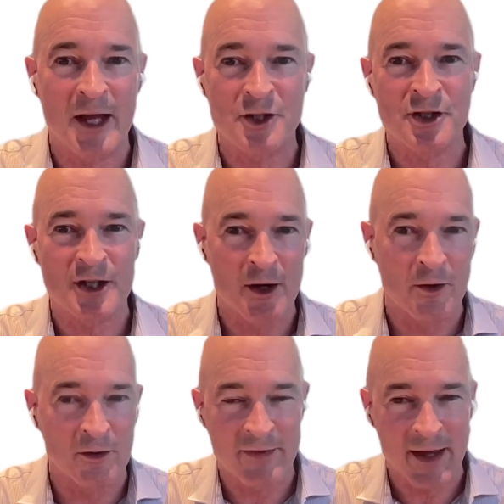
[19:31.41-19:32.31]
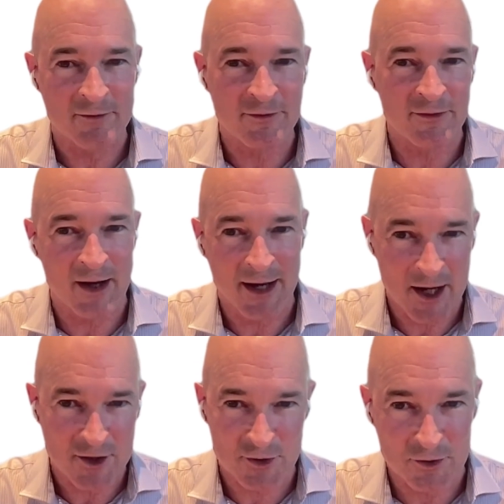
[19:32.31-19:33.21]
share of that
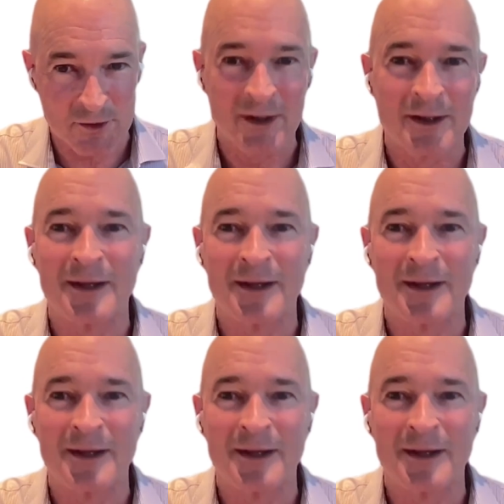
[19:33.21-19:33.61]
financial